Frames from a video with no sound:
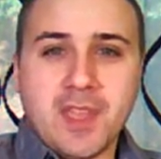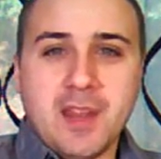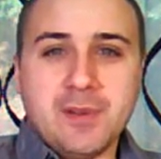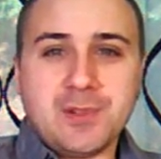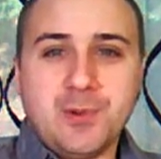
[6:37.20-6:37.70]

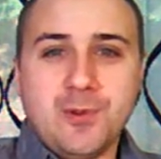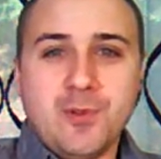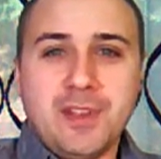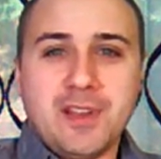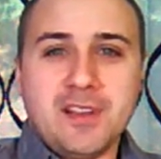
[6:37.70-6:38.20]
And it was
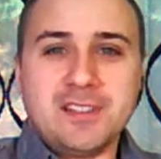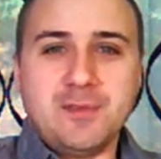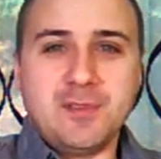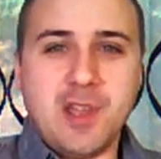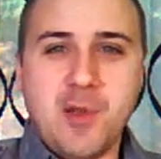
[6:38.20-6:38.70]
cool because
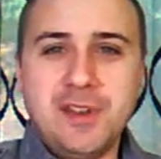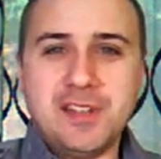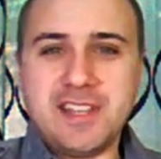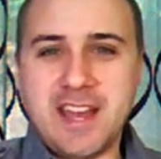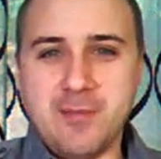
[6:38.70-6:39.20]
we
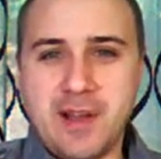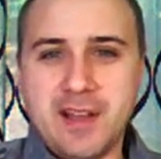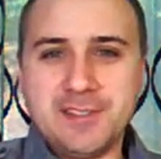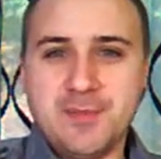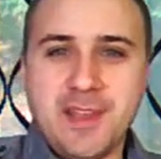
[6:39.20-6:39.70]
just had a
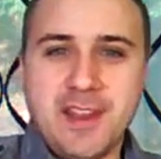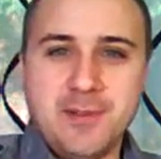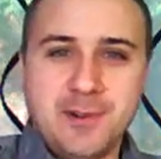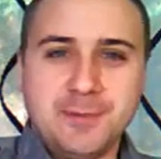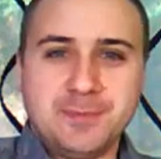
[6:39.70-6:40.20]
monster
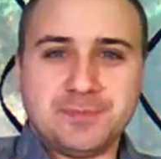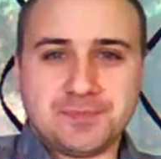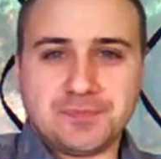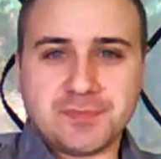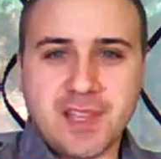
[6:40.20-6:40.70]
manual
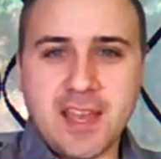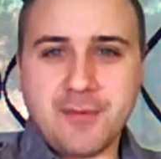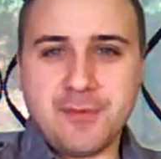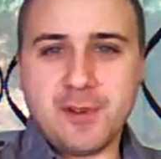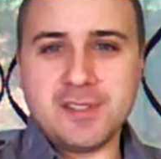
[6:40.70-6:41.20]

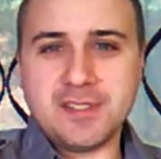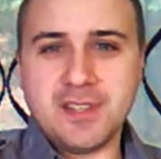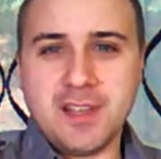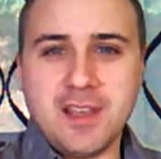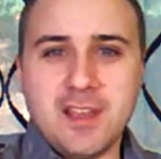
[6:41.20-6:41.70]
at first,
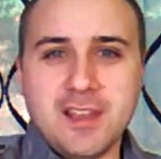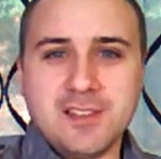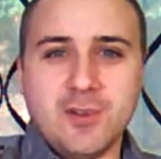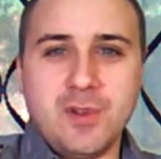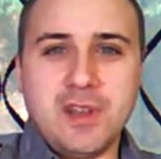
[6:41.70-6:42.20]

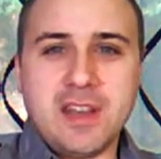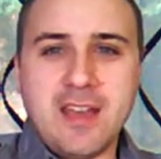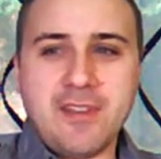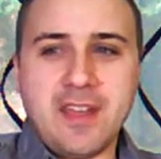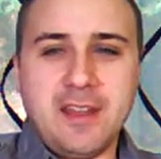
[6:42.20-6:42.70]
so we
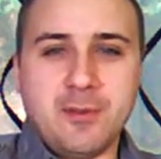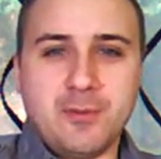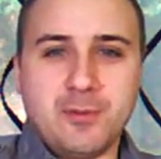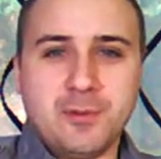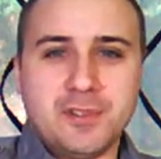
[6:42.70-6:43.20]
didn't have any of
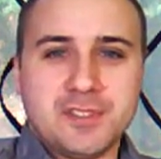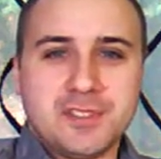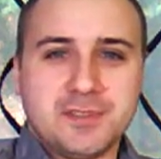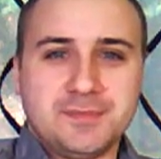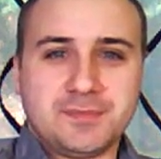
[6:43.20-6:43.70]
the
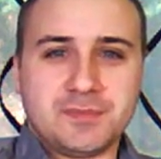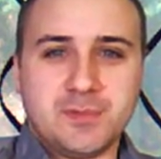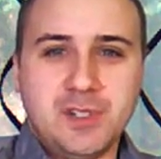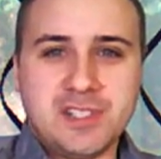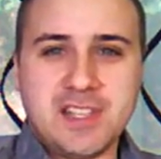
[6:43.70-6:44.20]
rules.
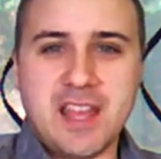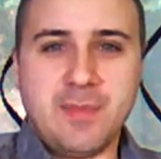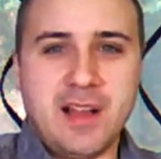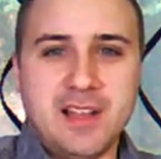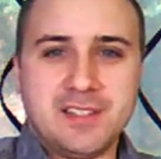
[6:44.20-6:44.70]
We just
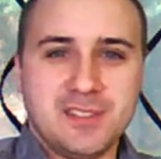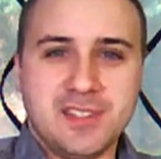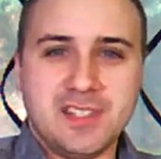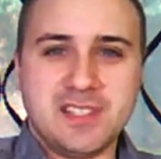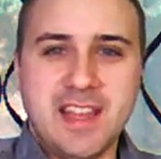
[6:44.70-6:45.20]
had
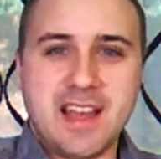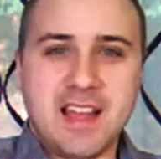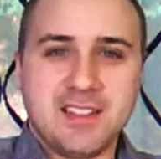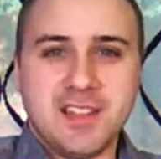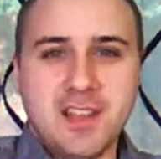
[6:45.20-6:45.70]
monsters and the
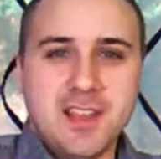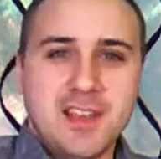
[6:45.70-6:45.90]
stats.